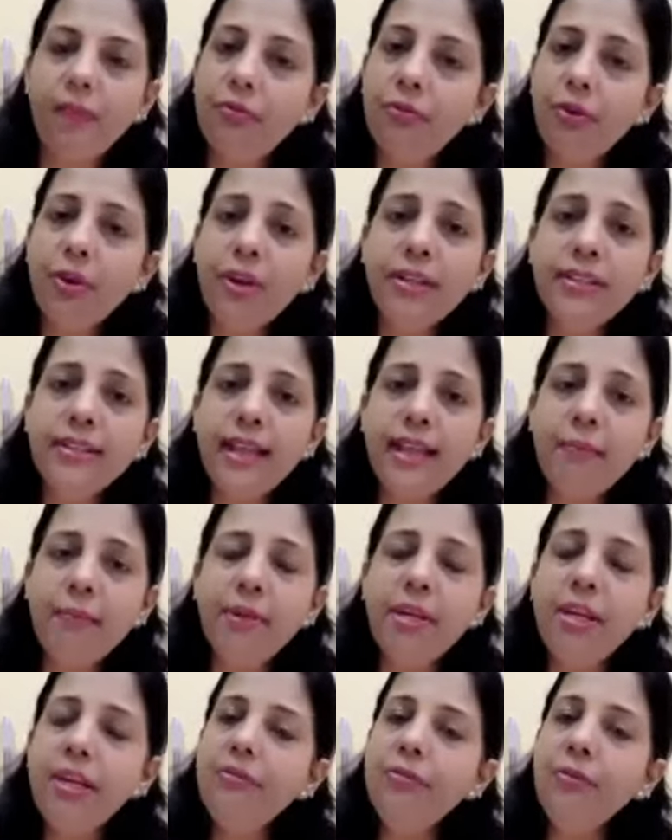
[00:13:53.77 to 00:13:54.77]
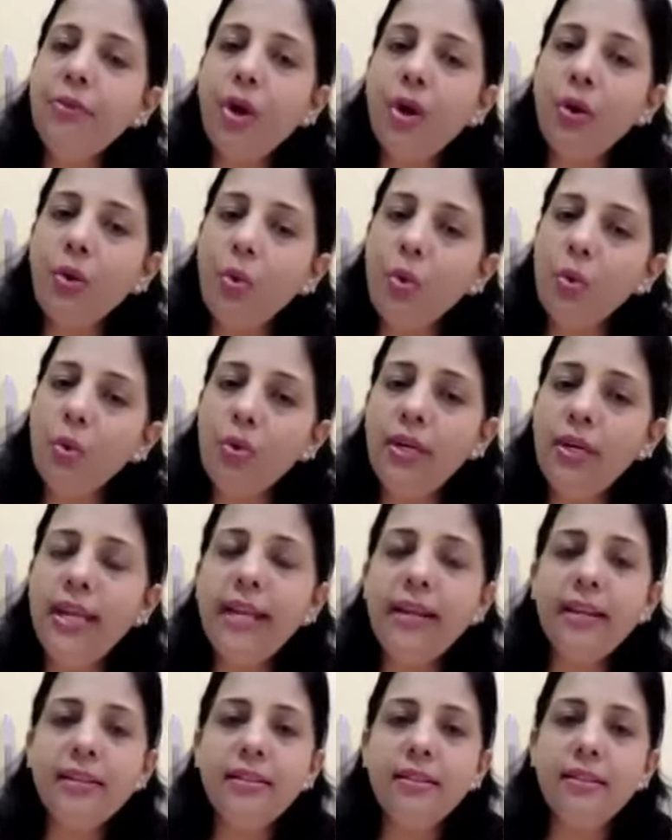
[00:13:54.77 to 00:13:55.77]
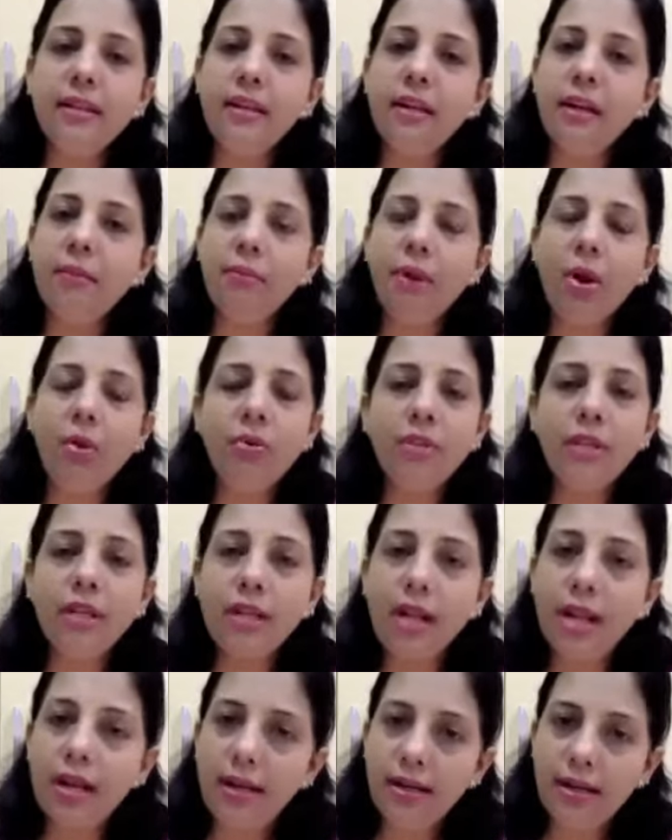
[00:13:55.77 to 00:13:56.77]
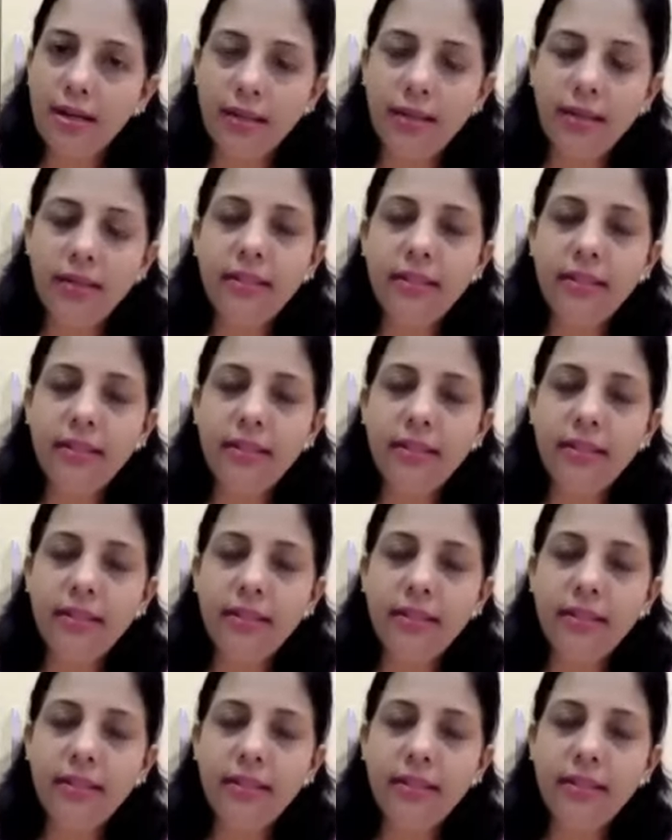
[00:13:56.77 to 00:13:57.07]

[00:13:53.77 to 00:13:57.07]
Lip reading: For example, if you are only concerned about the color,